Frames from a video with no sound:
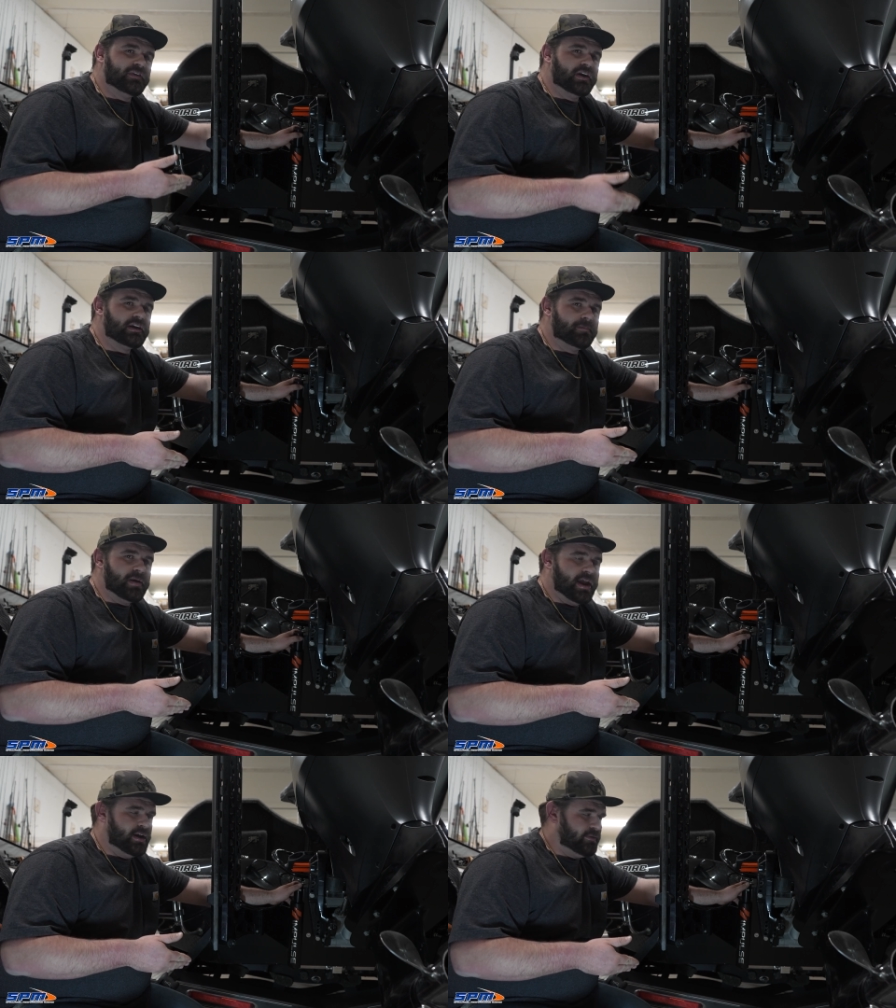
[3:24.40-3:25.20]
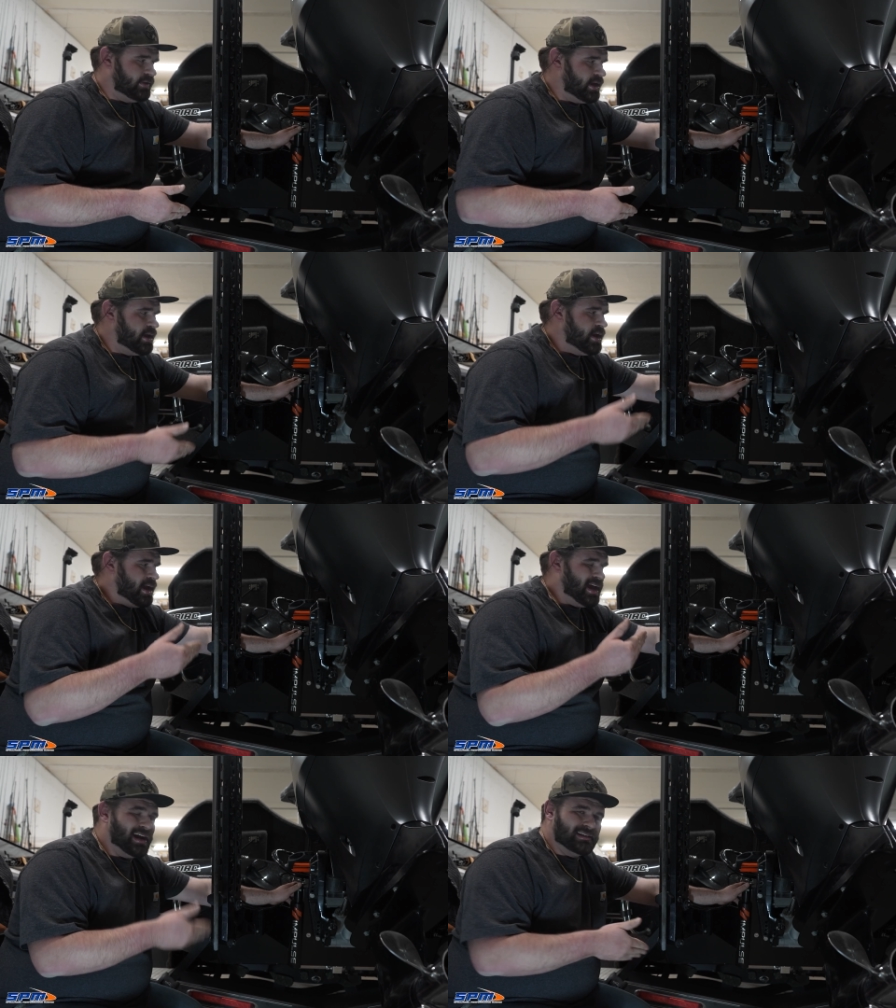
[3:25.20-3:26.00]
very competitively,
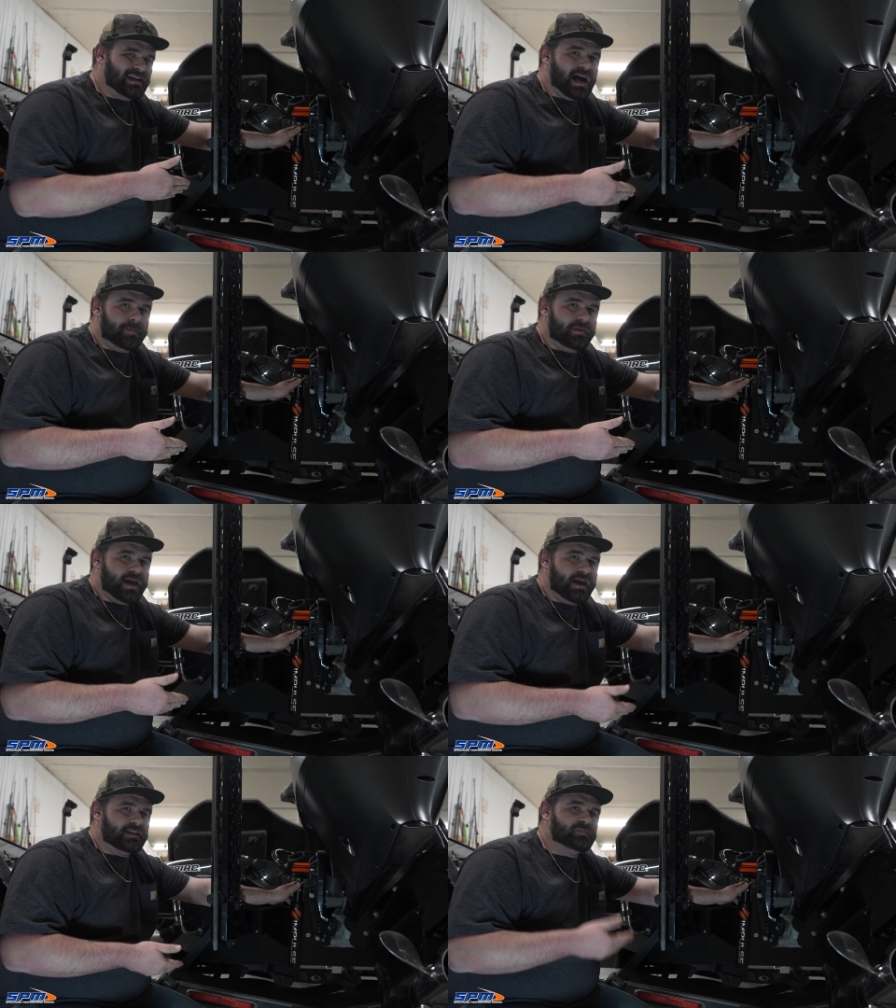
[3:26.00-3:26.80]
and on top of that,